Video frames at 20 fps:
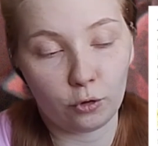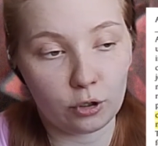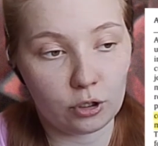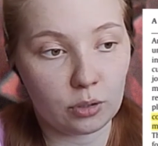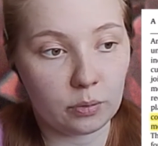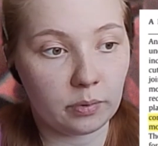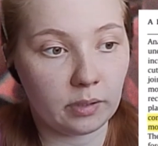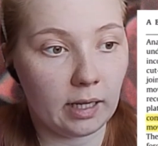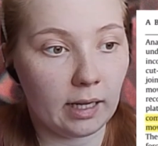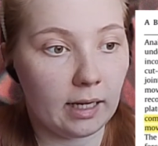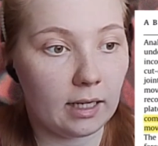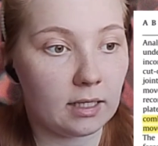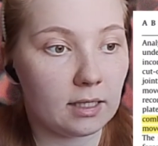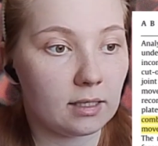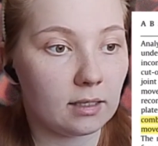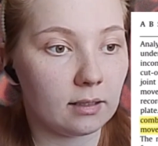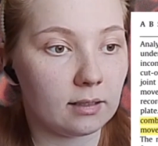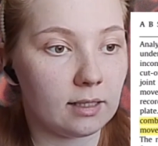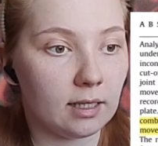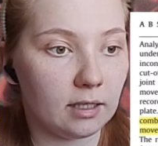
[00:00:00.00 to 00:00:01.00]
Movement
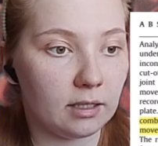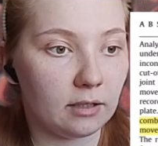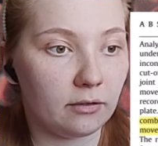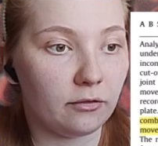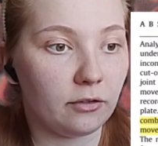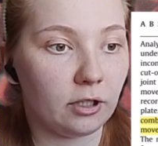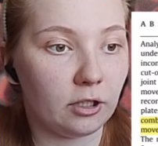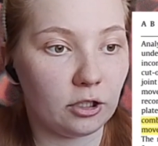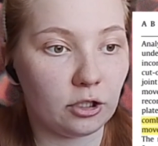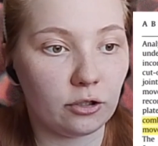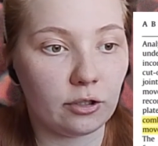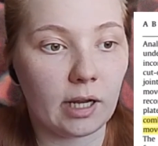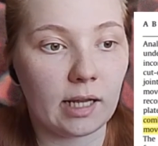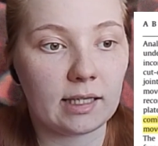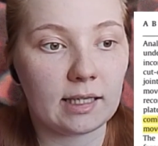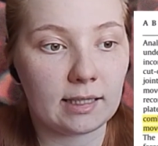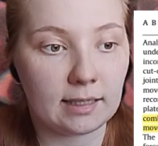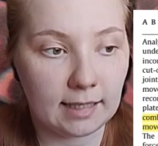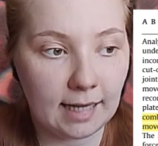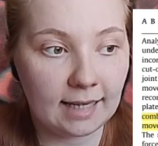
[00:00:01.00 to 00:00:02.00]
10 Hz,
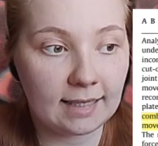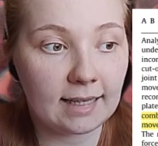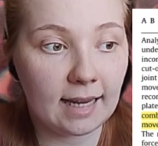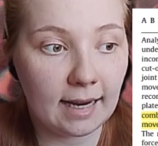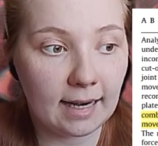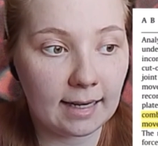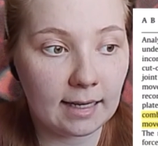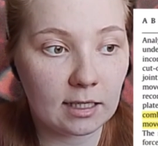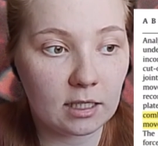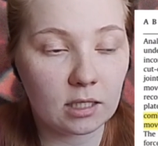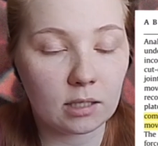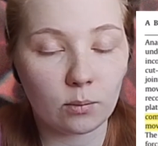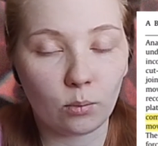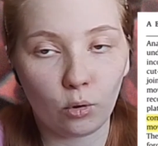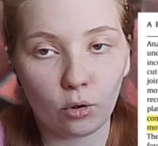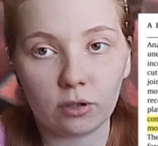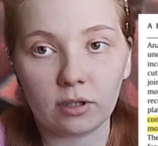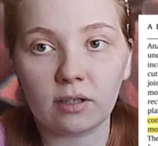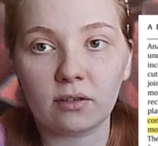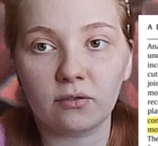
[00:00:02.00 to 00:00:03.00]

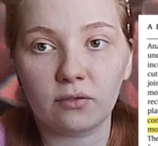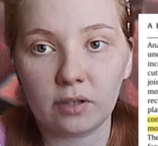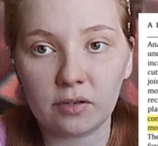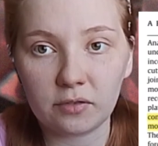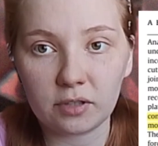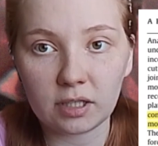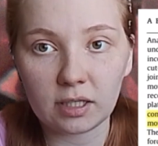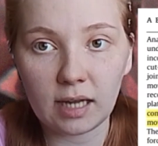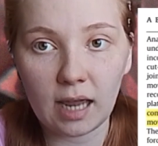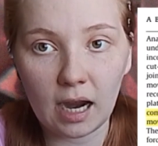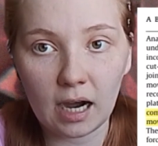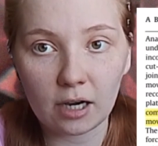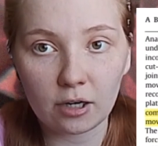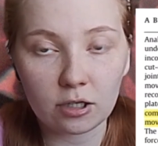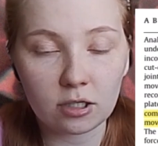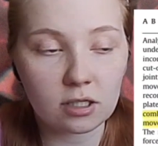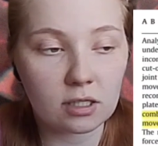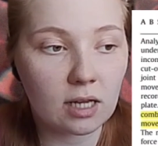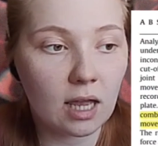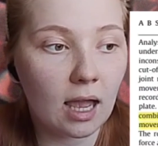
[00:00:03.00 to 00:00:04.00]
force 50
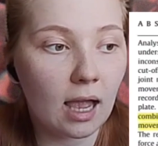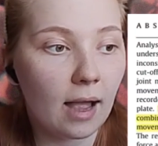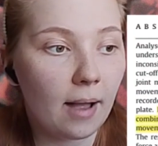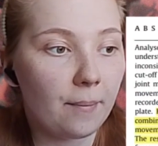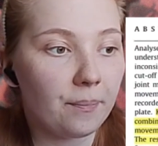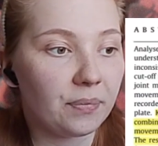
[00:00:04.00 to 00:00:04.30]
Hz.